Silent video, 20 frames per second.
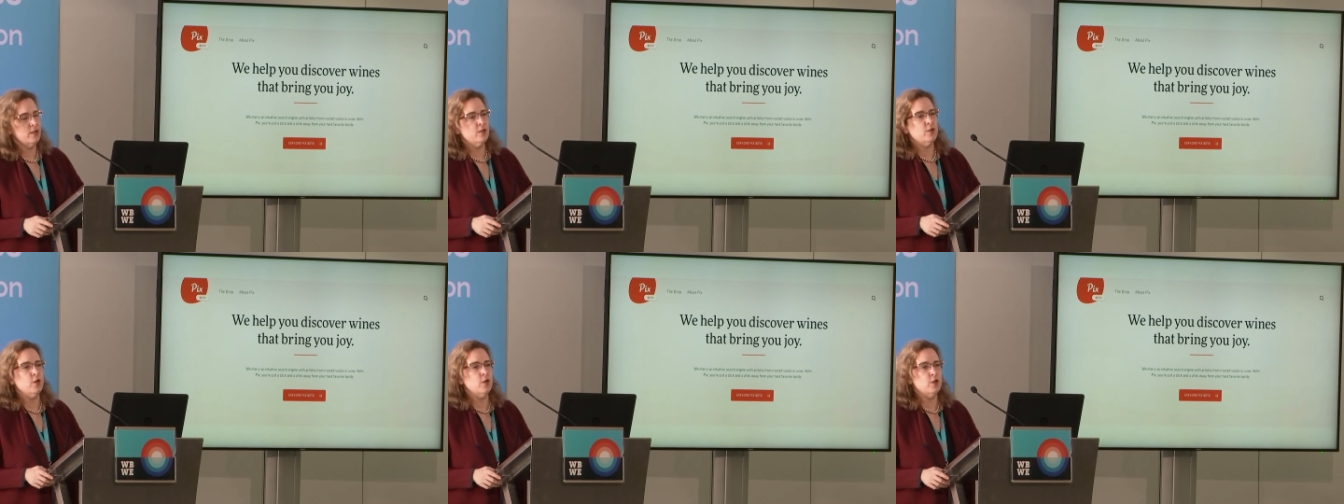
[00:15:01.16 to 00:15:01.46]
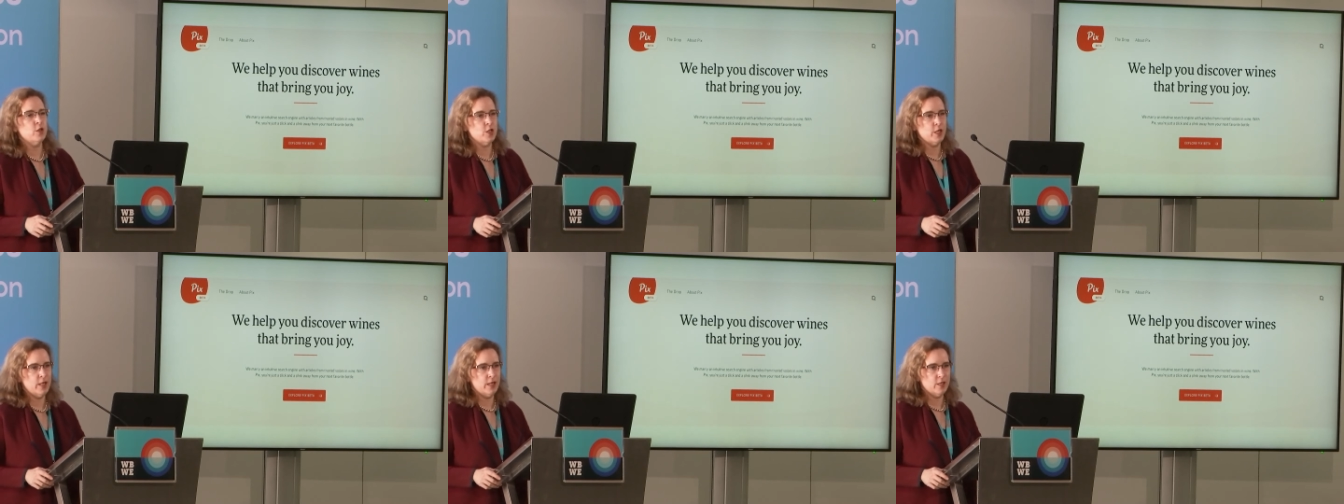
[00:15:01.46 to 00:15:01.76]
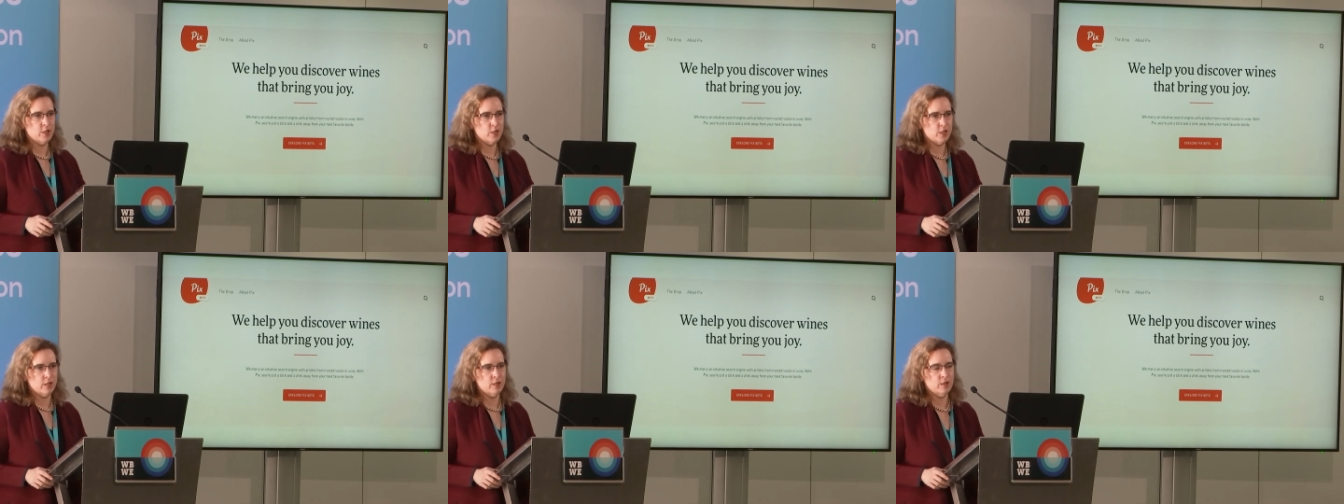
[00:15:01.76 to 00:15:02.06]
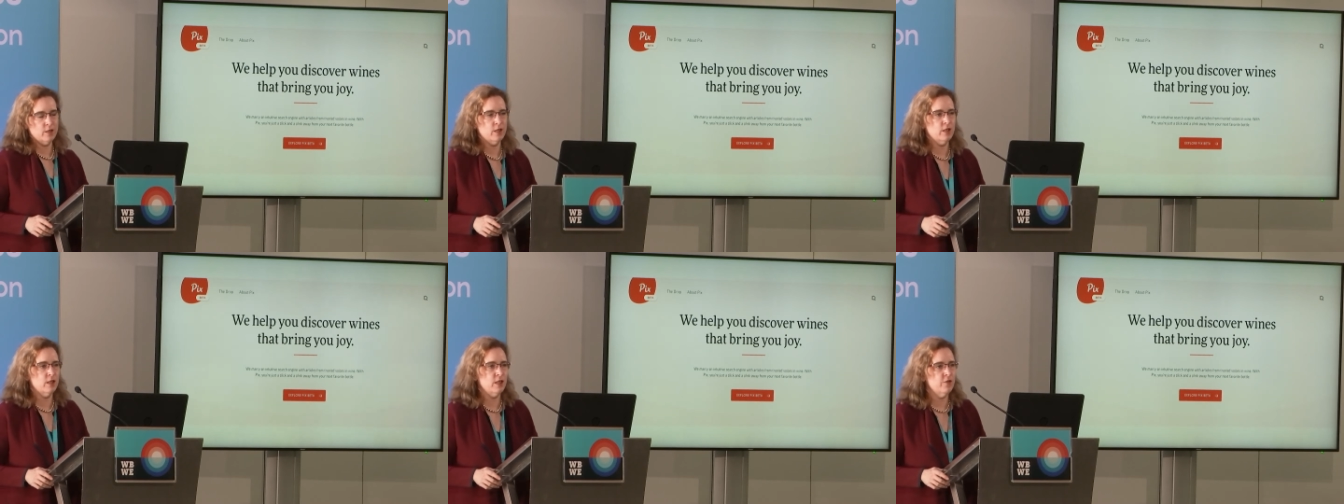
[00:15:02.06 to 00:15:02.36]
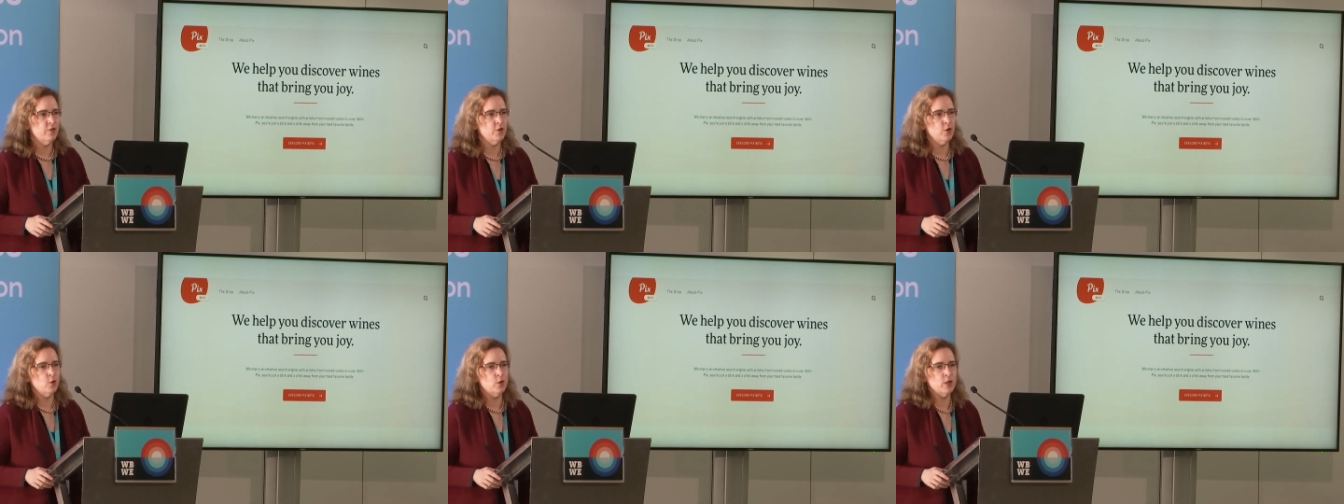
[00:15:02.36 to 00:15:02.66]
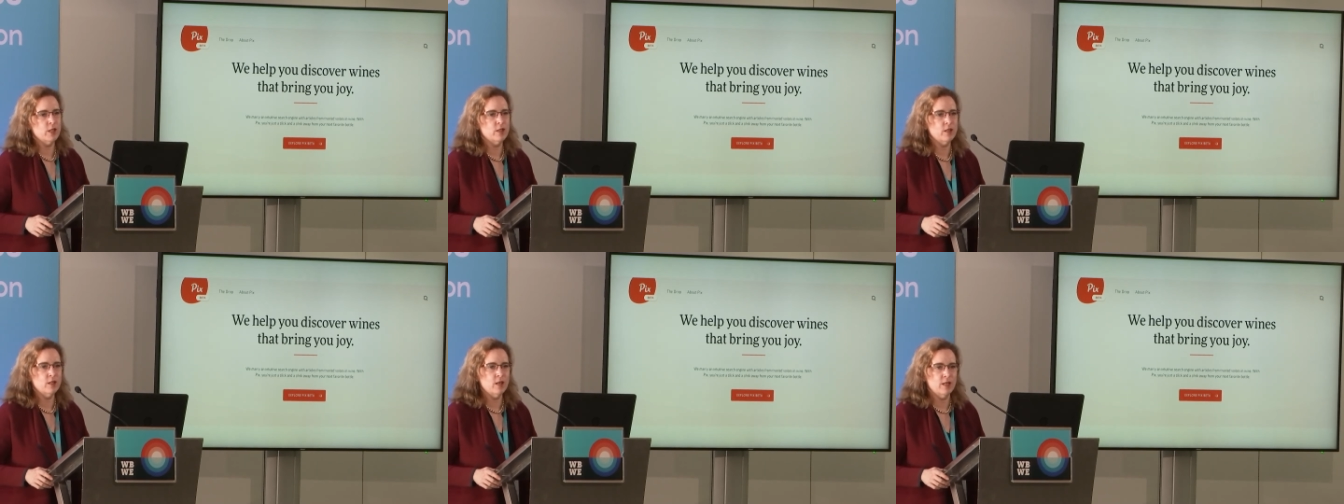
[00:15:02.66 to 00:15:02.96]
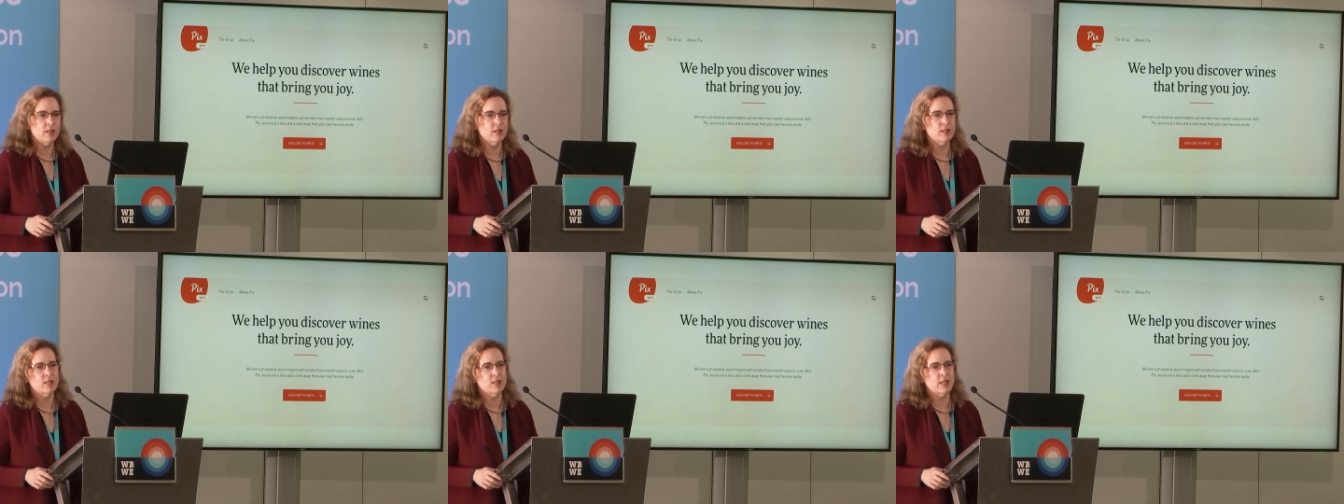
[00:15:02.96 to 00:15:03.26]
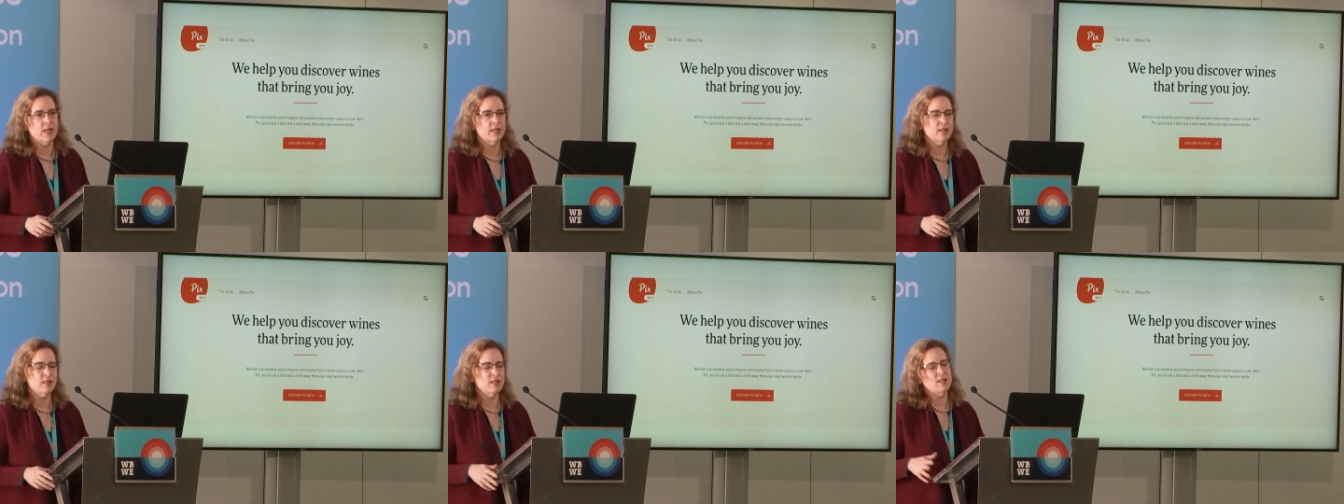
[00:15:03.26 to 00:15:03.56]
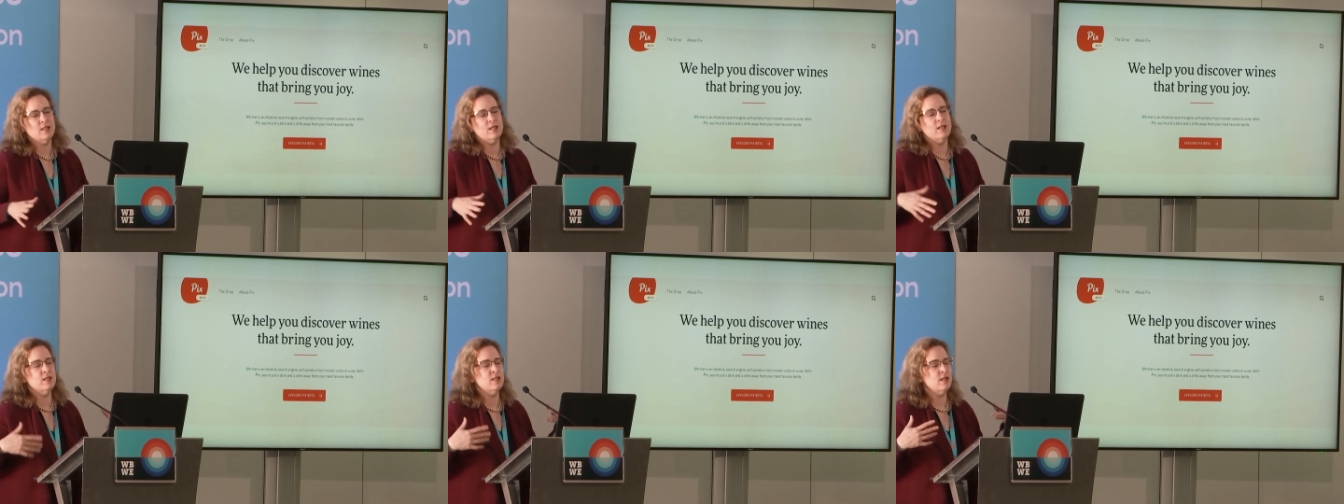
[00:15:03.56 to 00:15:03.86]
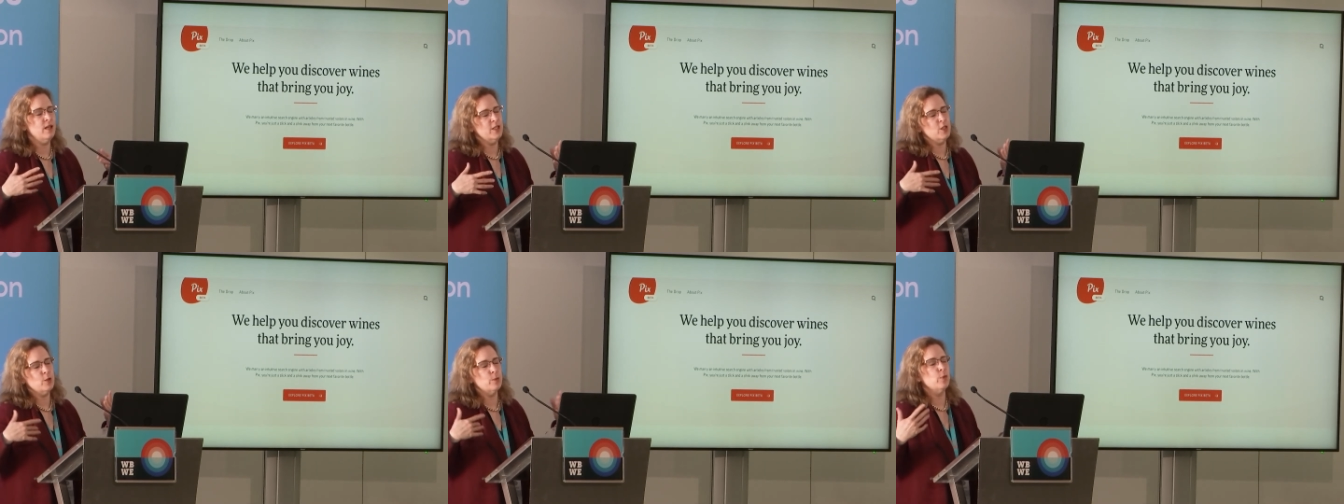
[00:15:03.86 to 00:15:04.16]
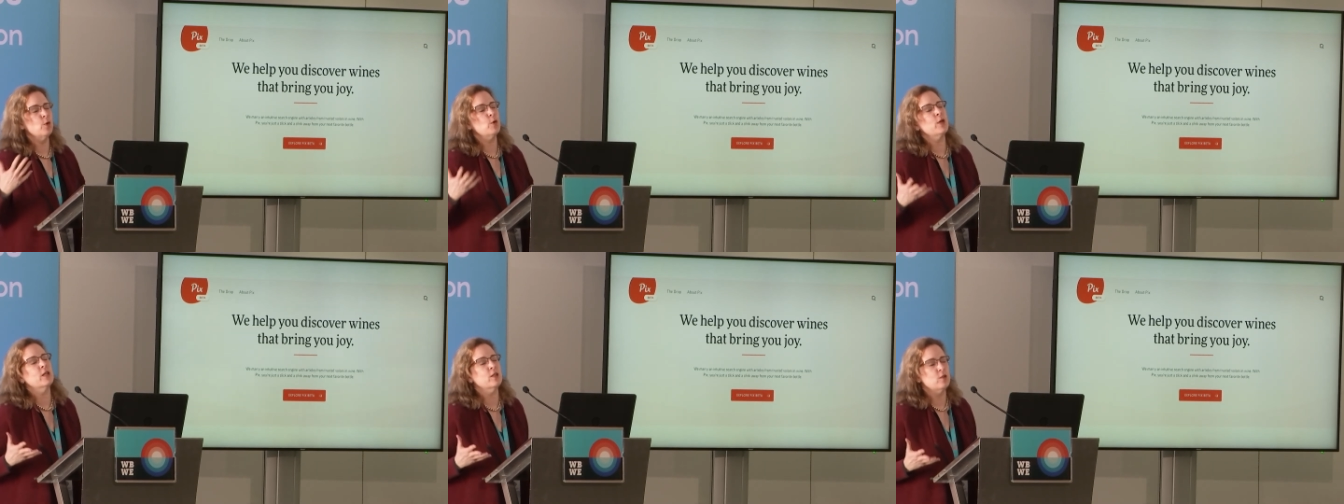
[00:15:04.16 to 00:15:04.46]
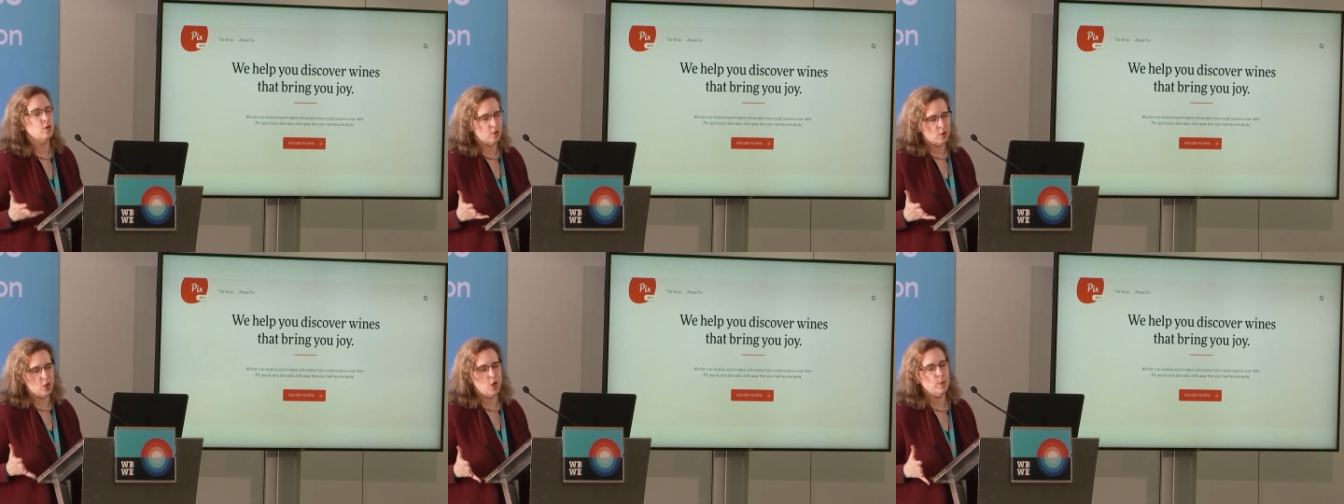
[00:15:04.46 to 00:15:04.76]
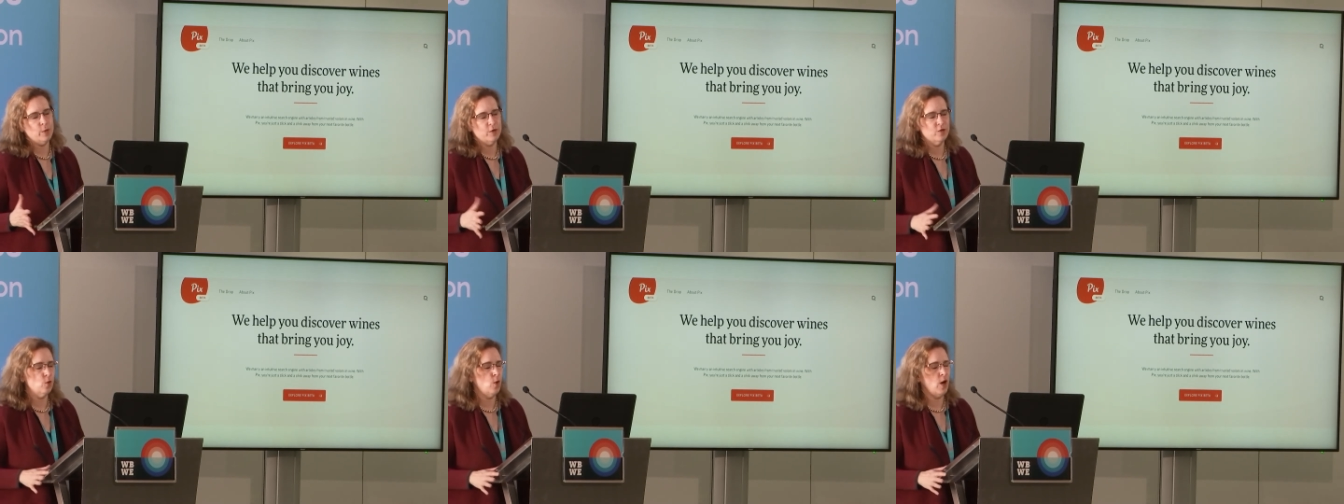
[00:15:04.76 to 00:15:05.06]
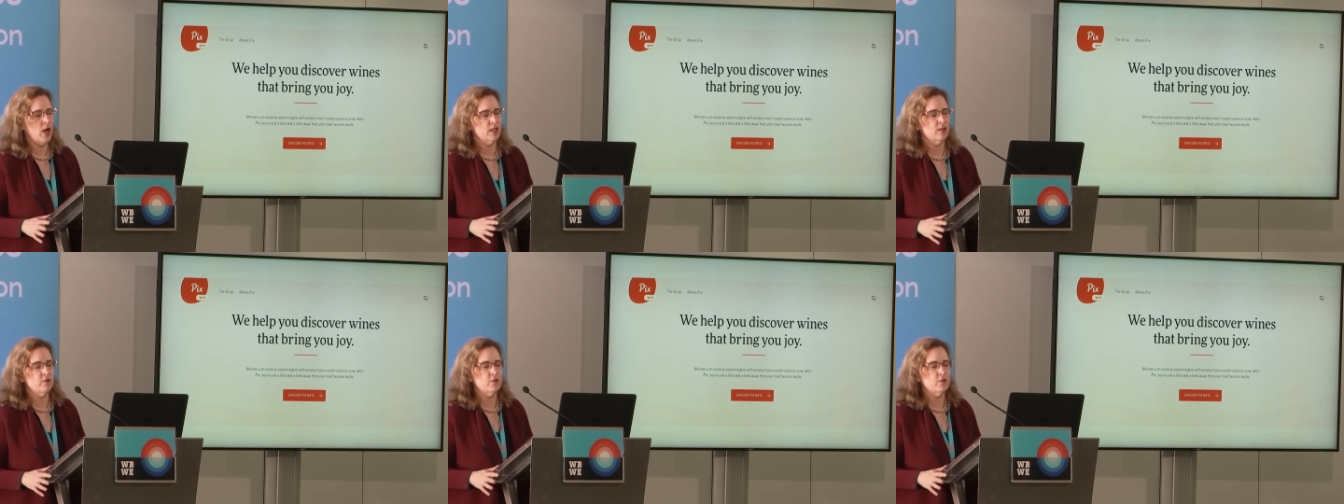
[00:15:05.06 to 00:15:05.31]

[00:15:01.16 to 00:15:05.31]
search engine that if you're in the United States, it's it's like the Booking.com of wine.